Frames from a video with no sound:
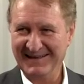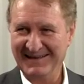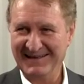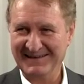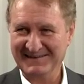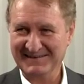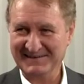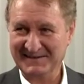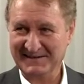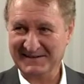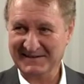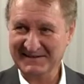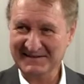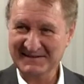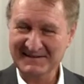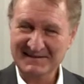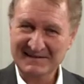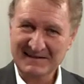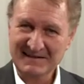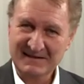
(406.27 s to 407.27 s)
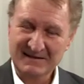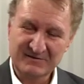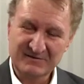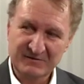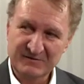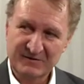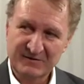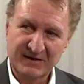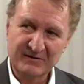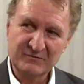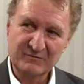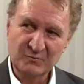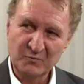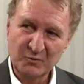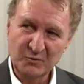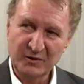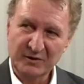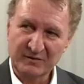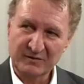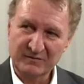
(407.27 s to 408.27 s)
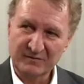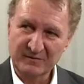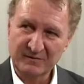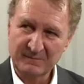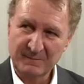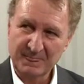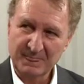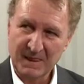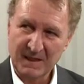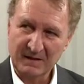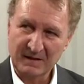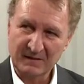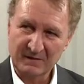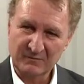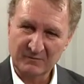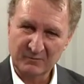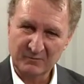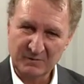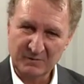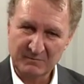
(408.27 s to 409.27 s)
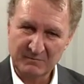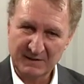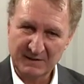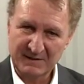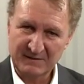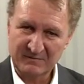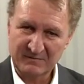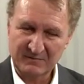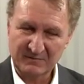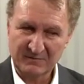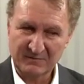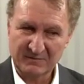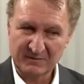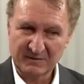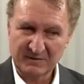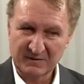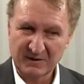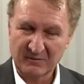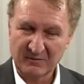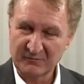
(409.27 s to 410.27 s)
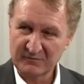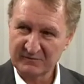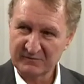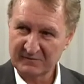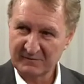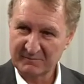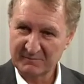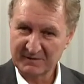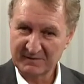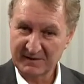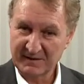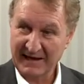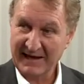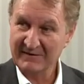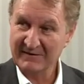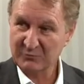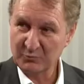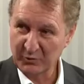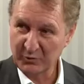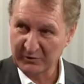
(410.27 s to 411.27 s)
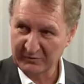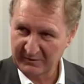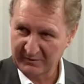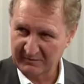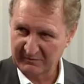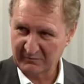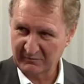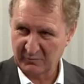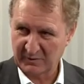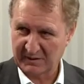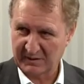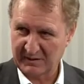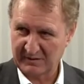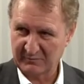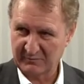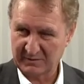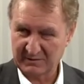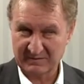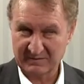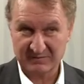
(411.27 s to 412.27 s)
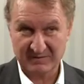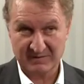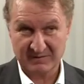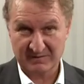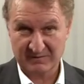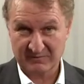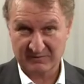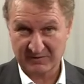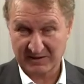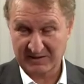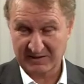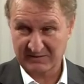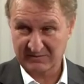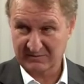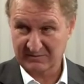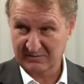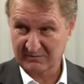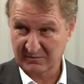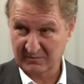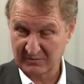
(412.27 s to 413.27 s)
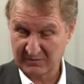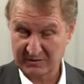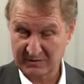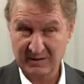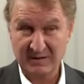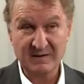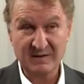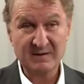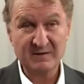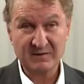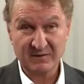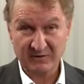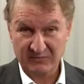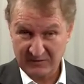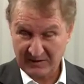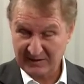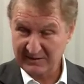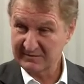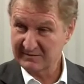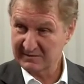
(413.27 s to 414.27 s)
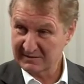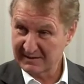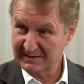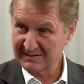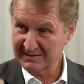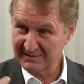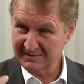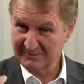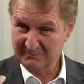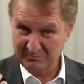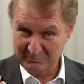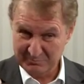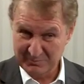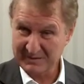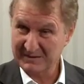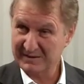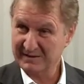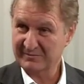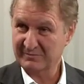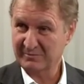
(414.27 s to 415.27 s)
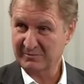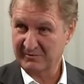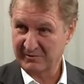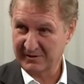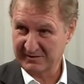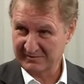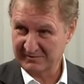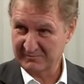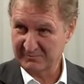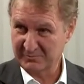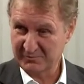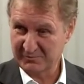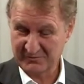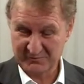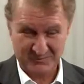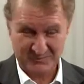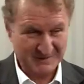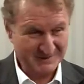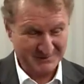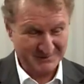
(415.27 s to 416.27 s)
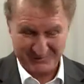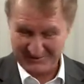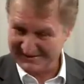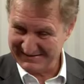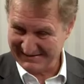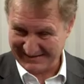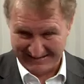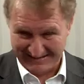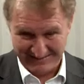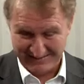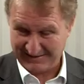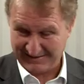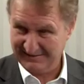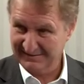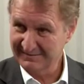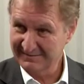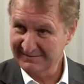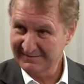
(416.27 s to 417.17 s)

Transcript: And it just hasn't worked. And it would be better to go for something that has worked elsewhere, as we can see the Australians are even doing. The Australians are going in a big exploration push. We're doing nothing.